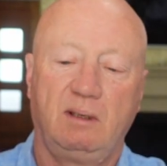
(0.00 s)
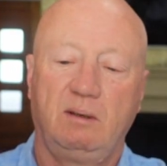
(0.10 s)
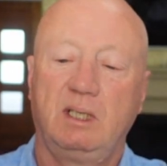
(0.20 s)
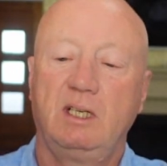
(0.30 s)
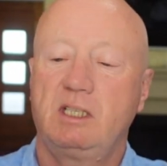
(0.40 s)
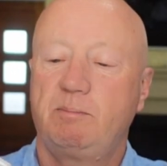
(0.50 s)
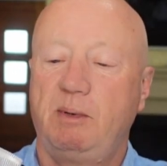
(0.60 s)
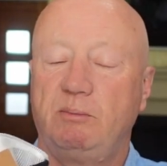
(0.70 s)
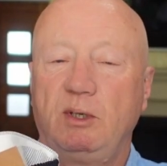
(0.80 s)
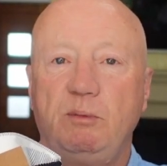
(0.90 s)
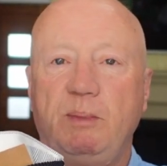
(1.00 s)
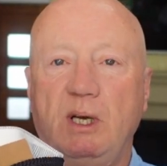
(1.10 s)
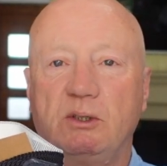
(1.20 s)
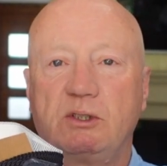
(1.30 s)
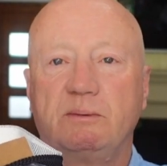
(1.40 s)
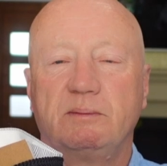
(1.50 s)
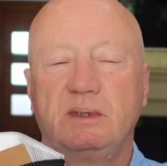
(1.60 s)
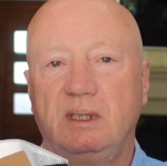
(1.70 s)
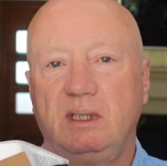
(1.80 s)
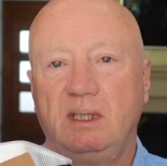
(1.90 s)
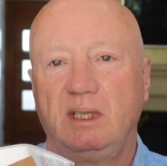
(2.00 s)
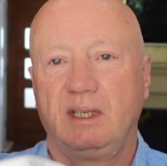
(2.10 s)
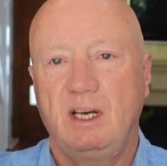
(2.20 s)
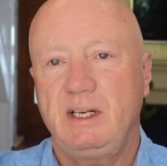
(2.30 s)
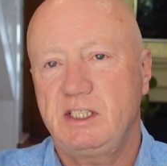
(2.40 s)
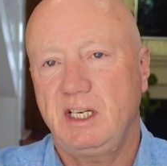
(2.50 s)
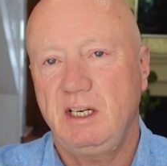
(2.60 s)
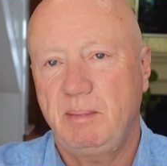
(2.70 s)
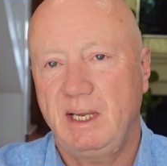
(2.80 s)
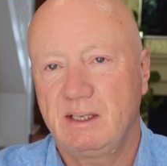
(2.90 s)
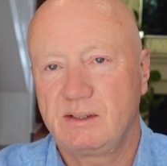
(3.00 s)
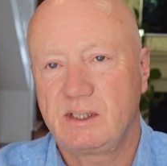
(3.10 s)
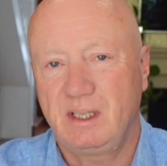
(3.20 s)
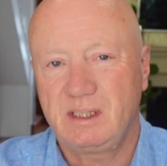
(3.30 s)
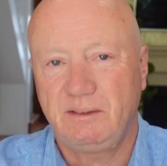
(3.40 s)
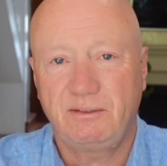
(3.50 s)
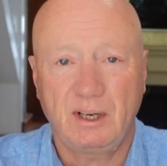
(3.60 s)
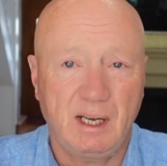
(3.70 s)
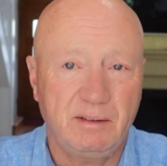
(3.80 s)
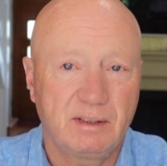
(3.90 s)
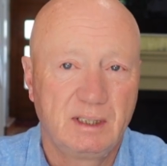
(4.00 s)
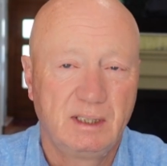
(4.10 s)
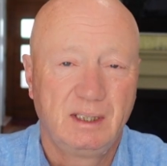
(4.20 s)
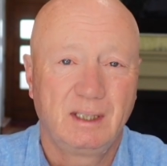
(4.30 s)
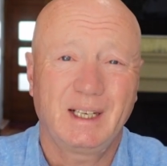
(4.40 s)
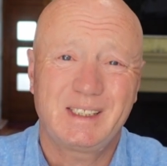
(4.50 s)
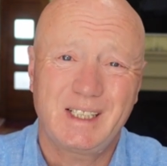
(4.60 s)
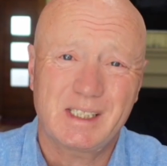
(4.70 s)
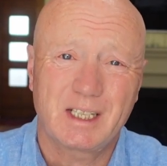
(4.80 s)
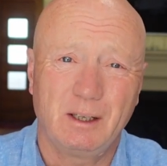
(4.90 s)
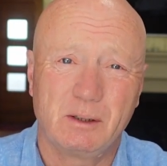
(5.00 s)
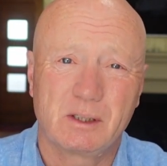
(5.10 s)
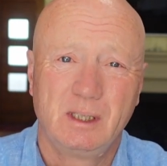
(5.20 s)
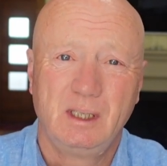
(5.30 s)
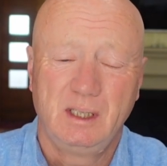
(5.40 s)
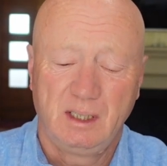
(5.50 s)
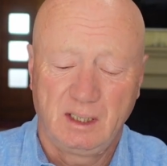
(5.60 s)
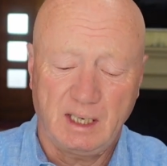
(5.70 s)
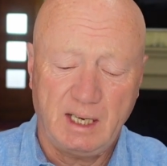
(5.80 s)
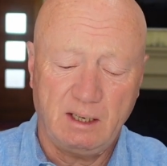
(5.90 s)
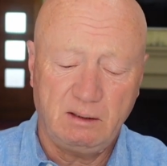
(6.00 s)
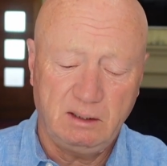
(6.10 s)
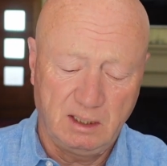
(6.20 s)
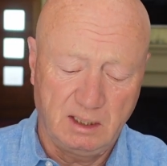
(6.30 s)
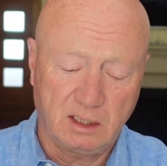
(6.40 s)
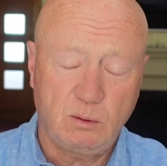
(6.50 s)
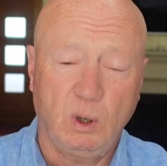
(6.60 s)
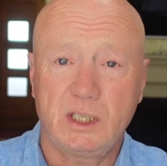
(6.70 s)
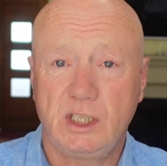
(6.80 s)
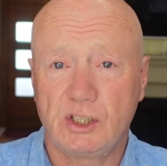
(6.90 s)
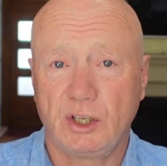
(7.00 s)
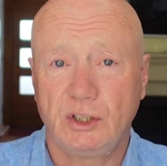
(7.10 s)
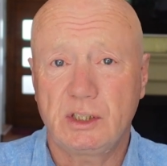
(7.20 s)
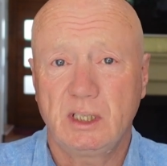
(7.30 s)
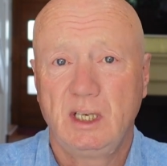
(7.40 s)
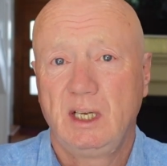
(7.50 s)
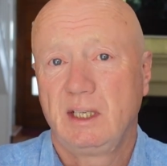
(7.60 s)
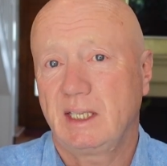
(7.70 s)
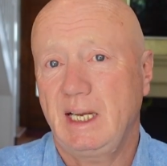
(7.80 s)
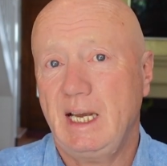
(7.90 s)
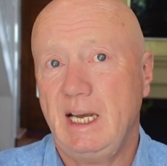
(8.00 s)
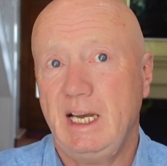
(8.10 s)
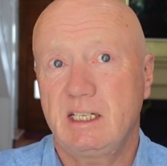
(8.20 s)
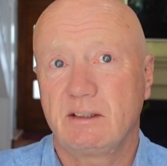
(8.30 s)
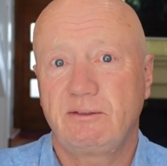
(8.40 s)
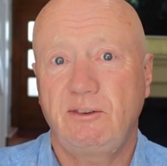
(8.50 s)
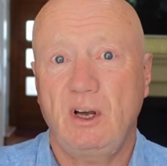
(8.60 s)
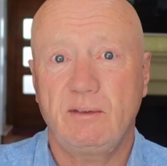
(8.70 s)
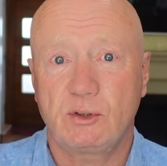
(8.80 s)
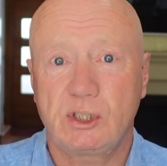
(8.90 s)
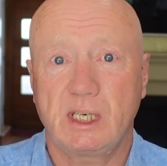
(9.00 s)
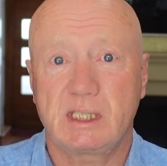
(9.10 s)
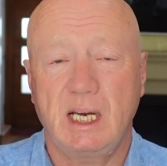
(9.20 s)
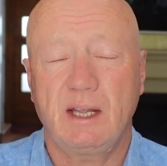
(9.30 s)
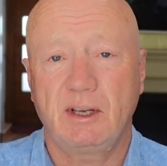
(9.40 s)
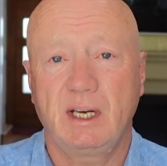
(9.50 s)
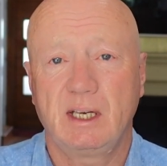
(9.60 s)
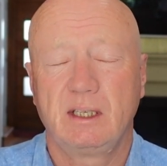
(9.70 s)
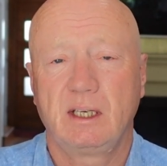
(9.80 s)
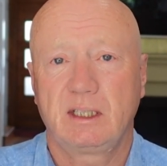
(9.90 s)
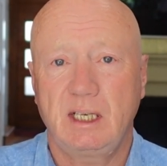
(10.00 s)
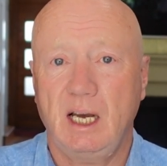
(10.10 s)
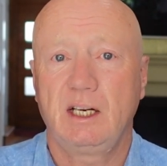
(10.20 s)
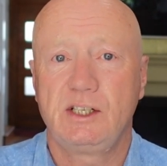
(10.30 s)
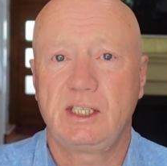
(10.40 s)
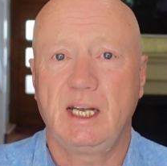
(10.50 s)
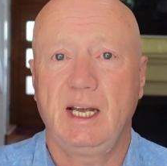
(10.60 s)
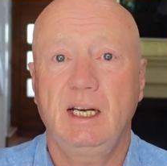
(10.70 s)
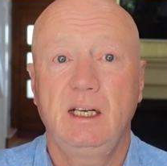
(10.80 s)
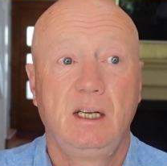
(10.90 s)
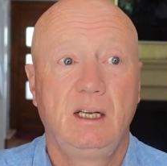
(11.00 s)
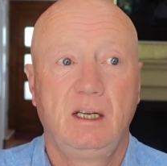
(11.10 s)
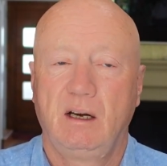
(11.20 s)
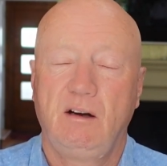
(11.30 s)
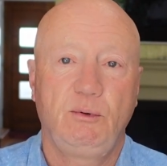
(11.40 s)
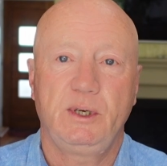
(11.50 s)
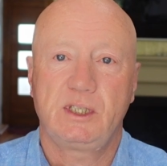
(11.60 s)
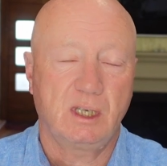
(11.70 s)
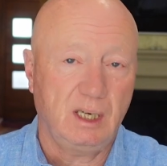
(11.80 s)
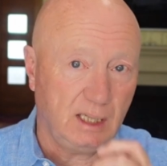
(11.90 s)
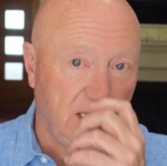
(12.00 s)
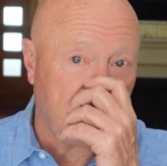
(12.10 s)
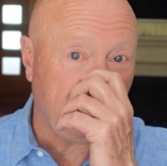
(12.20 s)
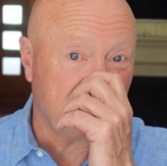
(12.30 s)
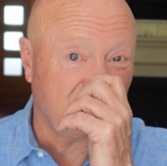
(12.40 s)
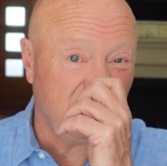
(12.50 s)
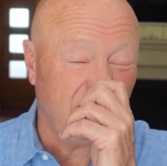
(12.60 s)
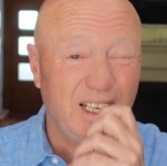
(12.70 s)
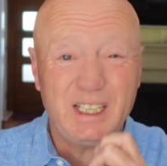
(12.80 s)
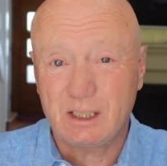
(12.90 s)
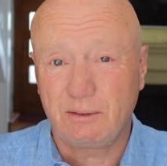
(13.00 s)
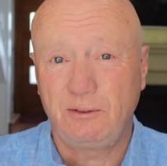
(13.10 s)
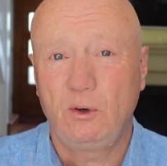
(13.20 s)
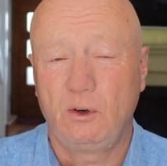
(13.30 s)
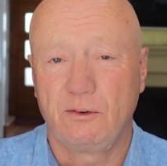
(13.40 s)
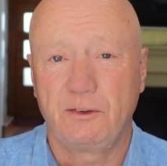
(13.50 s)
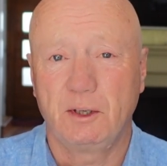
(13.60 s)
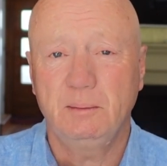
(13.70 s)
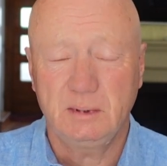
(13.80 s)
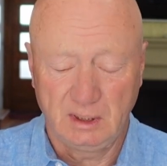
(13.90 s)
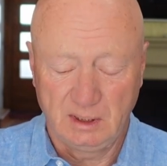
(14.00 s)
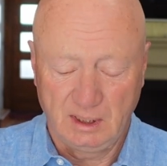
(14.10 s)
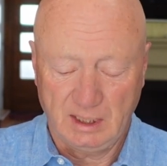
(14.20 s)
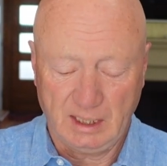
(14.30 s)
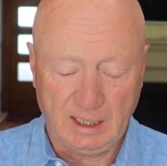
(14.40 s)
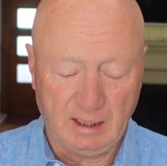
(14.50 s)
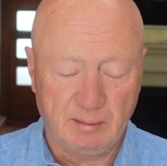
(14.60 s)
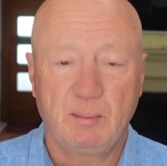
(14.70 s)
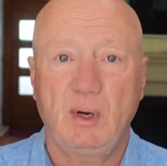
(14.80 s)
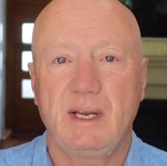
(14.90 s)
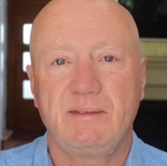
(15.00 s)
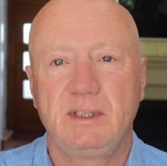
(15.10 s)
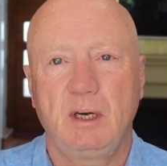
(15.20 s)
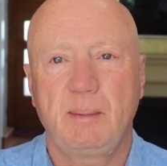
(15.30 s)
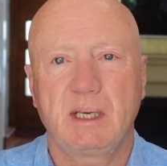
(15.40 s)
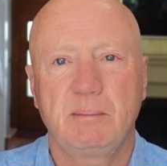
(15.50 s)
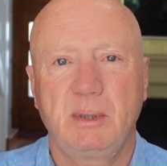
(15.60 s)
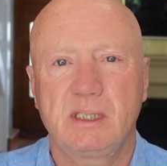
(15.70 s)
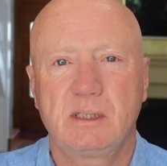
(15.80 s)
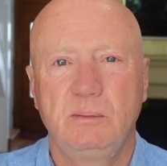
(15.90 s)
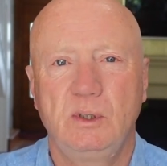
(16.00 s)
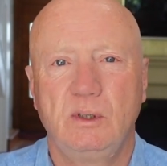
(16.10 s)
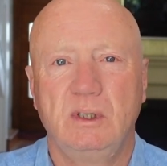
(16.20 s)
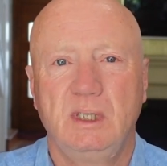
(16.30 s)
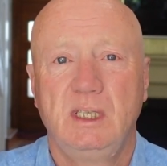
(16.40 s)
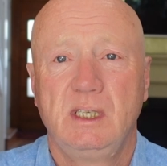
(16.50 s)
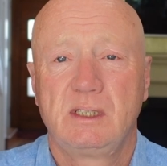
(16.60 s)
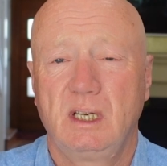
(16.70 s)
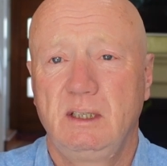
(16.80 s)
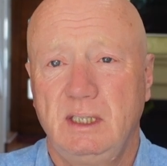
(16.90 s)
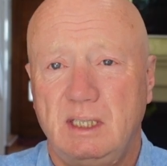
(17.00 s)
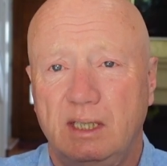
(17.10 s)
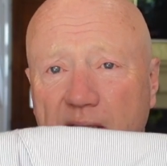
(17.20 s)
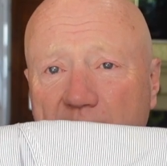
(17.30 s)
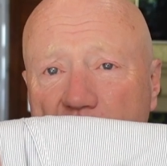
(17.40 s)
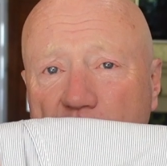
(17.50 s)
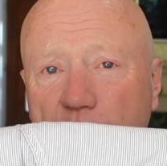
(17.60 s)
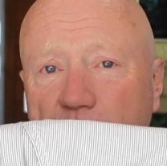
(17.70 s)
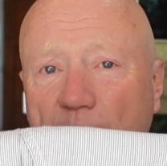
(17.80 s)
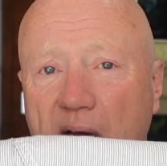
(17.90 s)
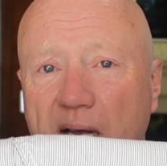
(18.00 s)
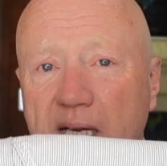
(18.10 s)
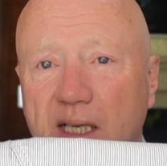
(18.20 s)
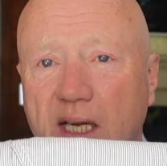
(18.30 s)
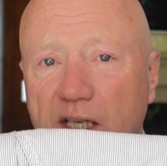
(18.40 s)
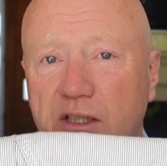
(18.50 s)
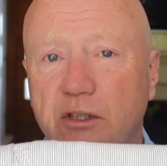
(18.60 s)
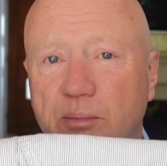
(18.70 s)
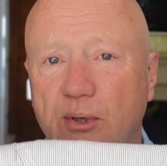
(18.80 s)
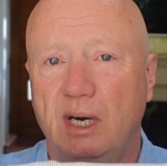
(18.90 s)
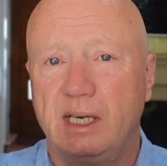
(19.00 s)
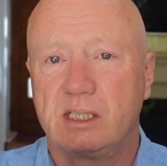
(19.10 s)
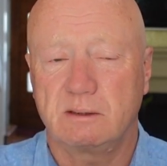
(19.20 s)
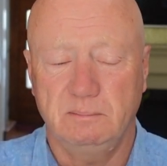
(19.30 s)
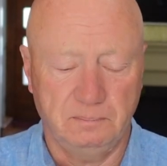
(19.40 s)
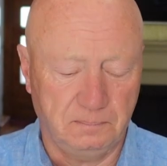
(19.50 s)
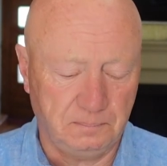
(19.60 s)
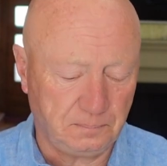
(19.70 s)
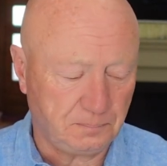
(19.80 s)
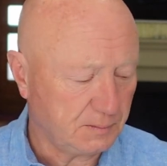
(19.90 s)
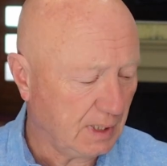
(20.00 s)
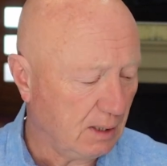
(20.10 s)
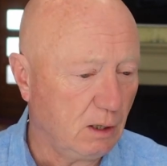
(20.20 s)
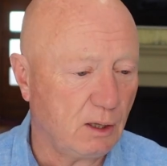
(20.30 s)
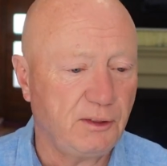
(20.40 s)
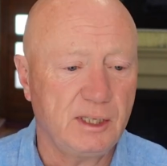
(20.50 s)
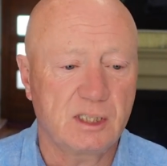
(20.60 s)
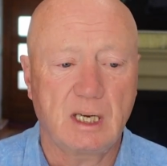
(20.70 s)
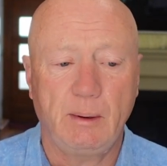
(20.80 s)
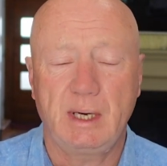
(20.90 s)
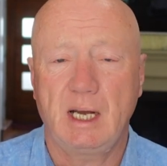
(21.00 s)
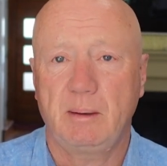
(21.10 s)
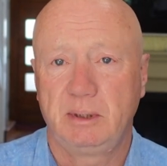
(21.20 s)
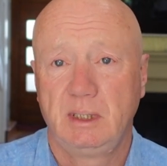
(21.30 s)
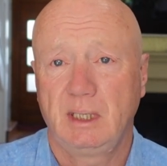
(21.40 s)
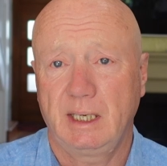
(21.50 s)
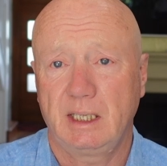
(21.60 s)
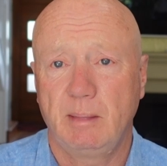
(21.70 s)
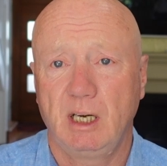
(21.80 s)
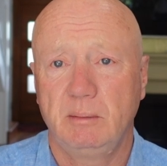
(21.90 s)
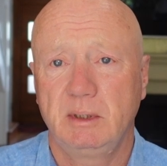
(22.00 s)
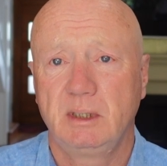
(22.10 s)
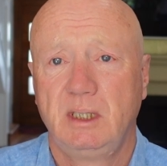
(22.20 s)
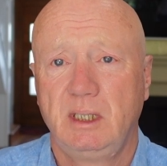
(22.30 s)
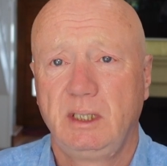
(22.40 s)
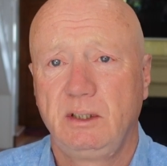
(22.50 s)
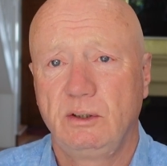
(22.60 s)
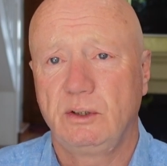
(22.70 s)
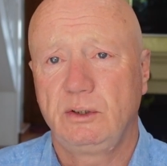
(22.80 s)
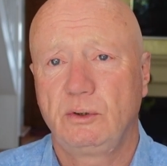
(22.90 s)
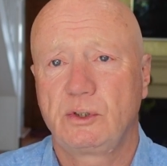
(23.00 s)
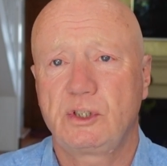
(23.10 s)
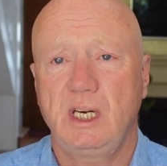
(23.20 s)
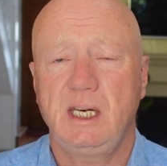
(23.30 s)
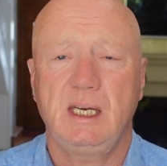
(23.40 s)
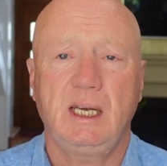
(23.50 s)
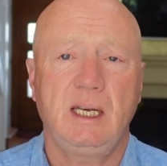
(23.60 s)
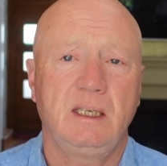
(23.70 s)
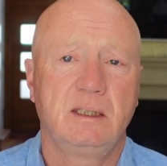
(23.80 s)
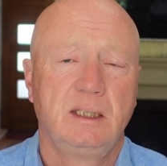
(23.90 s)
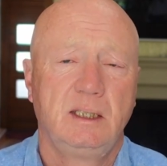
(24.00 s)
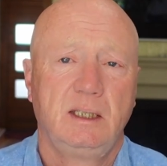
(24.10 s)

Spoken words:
with a nice blue belt, £19.95 at Tesco's. Now the quality's good. They had five or six other colours there, of which I liked at least four of them. I might even go back and buy some more. So there's a good buy at a good price. Now a lot of things are going up at the moment. You'll see in